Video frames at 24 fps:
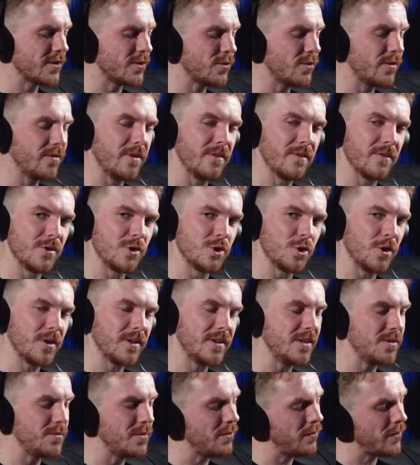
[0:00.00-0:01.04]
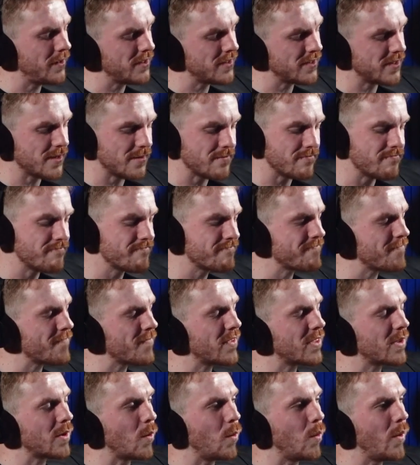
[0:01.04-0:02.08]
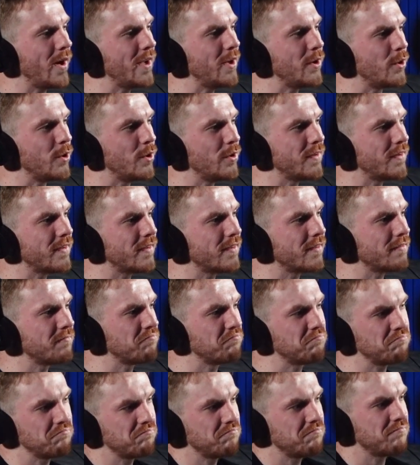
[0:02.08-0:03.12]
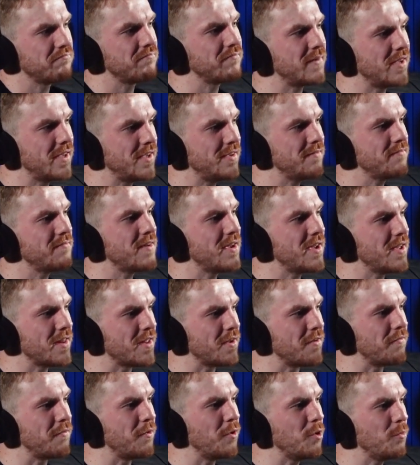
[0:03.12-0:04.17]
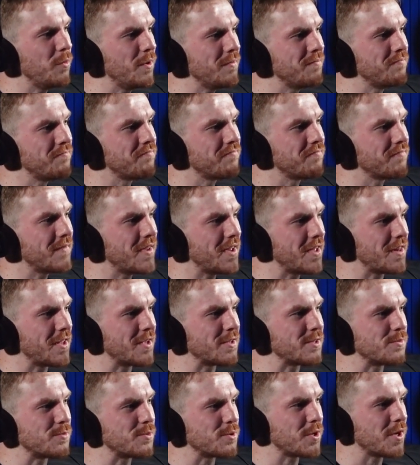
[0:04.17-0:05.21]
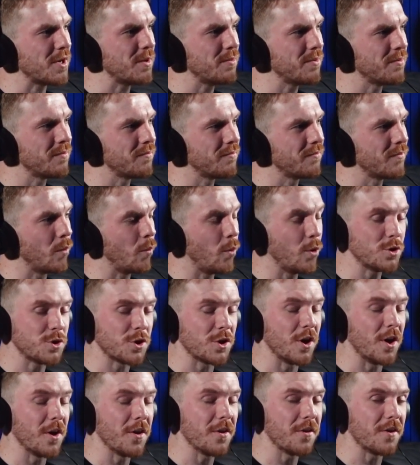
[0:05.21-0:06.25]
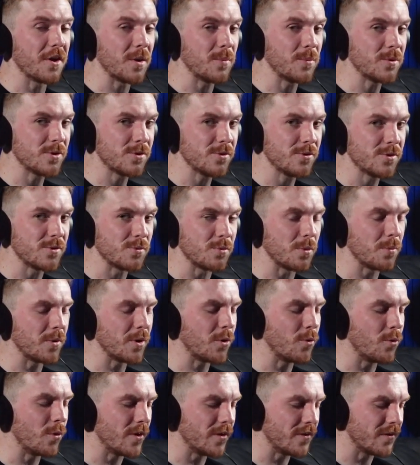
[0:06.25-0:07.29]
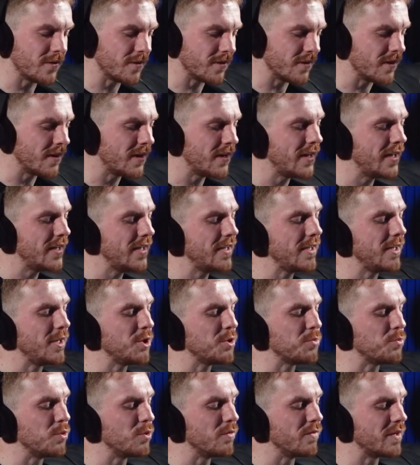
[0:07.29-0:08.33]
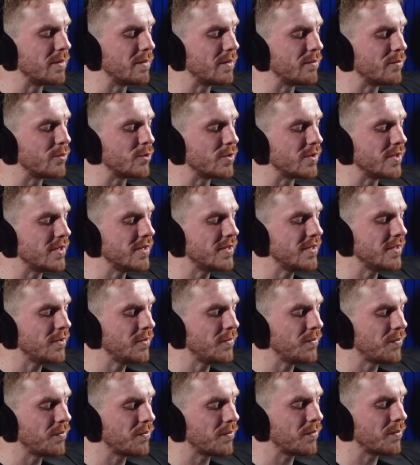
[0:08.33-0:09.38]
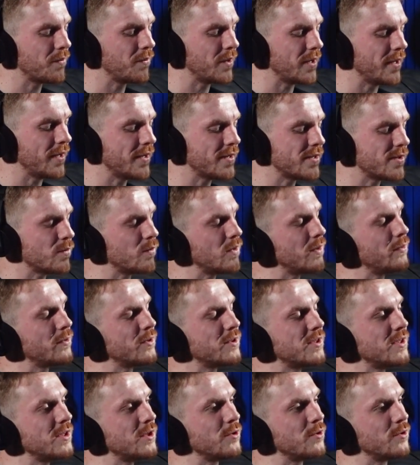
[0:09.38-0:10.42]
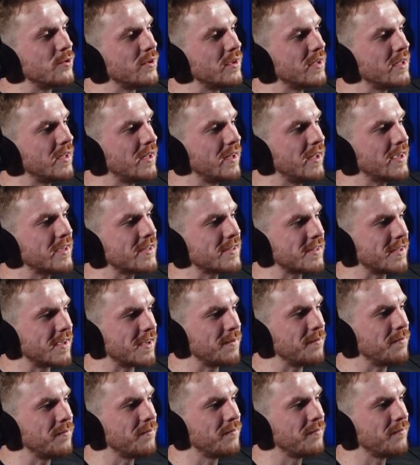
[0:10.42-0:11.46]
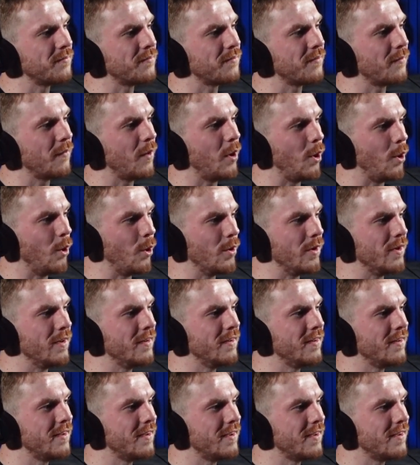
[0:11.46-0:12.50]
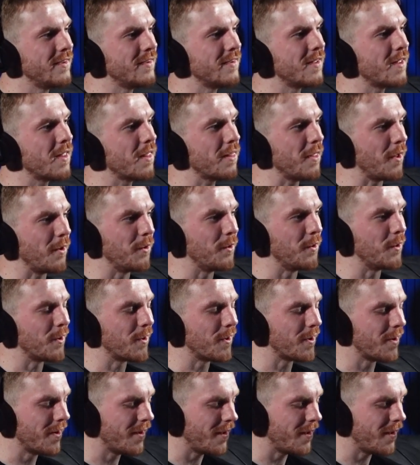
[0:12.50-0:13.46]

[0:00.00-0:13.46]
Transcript: So if you've enjoyed these wee ones, then why not? Hit that follow button, hit that subscribe. Watch our other episodes where we go into each movie in a bit more detail. But yes, we will see you next time on Thunderball.